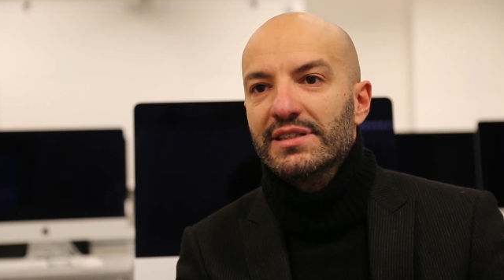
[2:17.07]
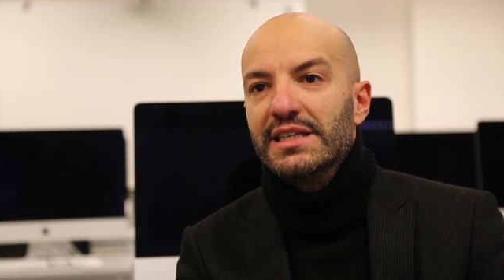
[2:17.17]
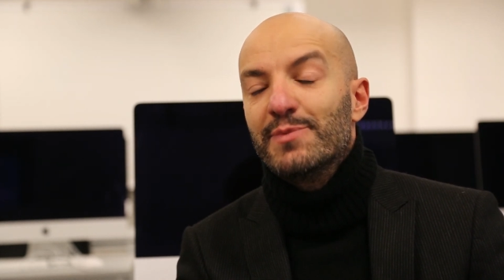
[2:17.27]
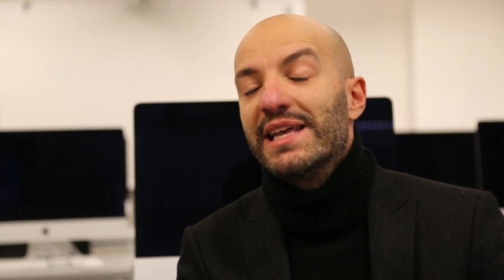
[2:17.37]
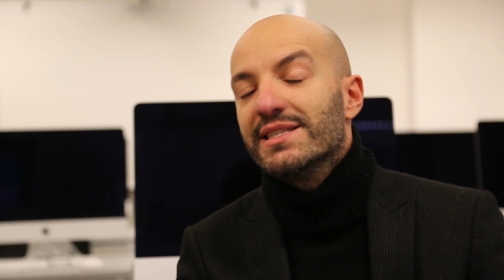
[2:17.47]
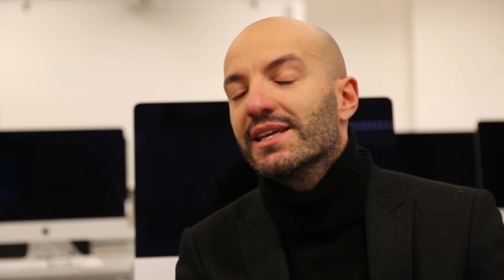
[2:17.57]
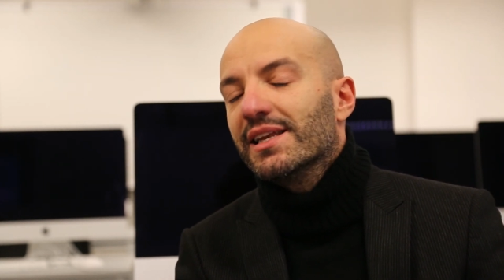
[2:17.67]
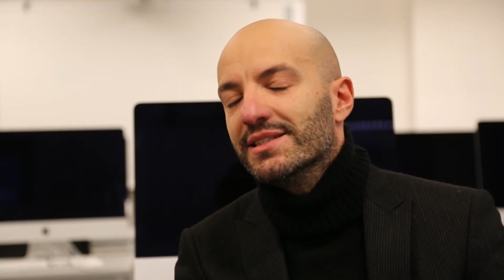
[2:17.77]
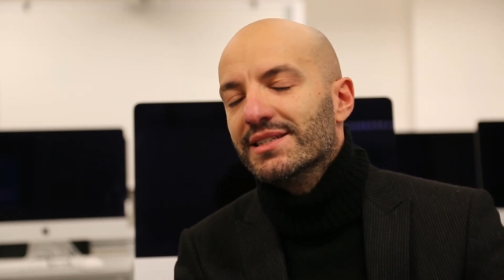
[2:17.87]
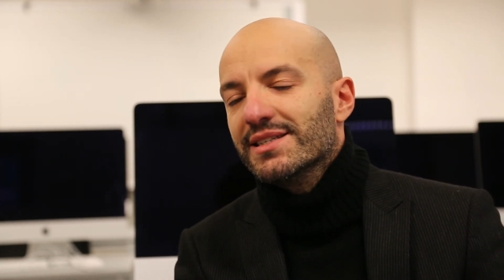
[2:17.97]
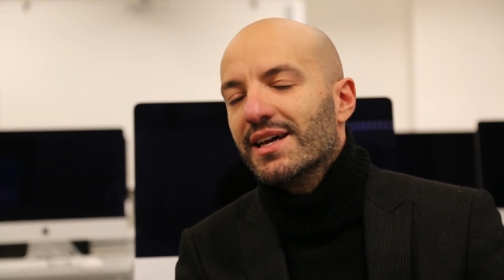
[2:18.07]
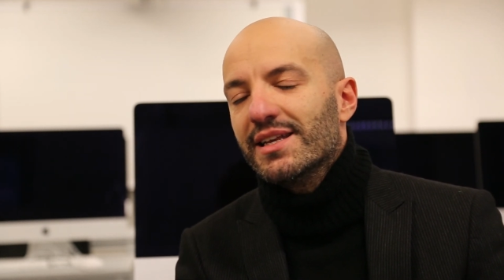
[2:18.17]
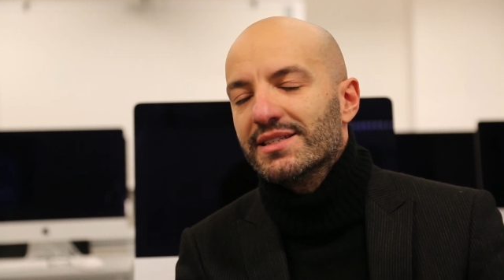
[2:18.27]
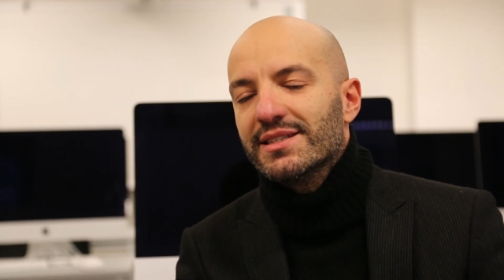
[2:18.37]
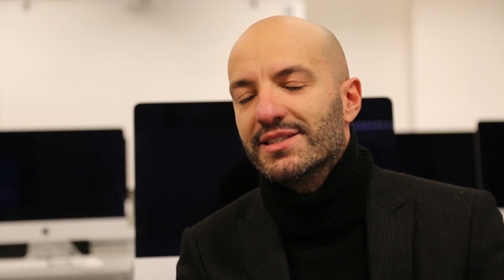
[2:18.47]
That basically design
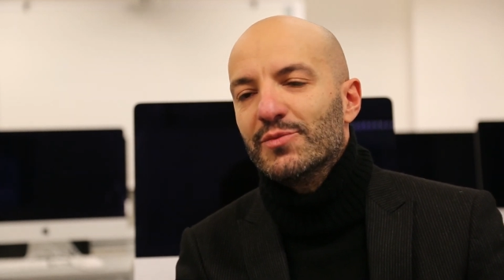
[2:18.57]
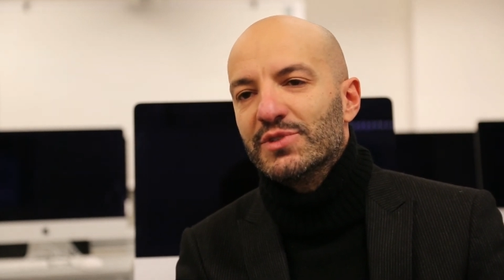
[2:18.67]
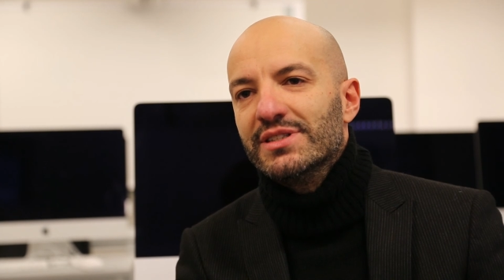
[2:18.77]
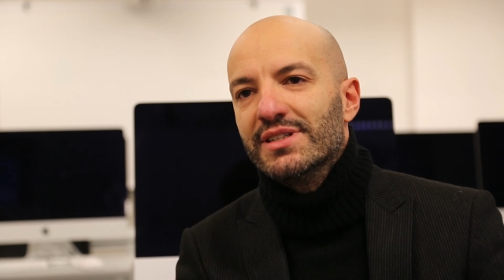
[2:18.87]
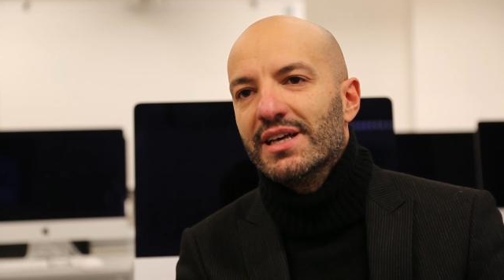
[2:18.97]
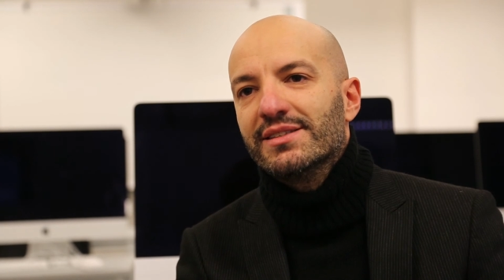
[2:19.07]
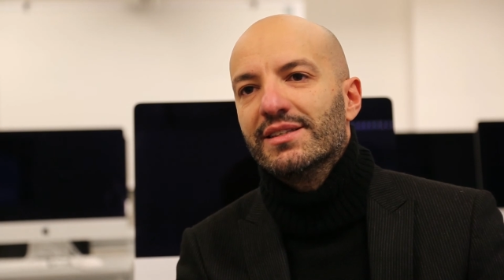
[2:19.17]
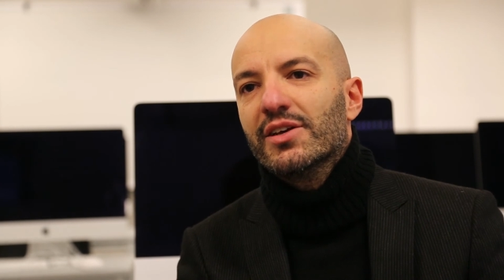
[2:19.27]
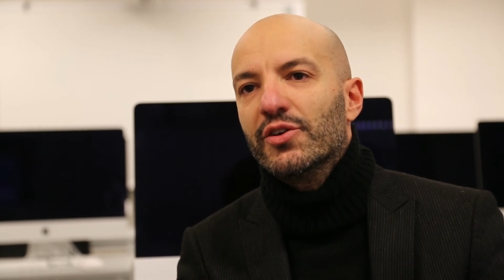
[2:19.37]
is something that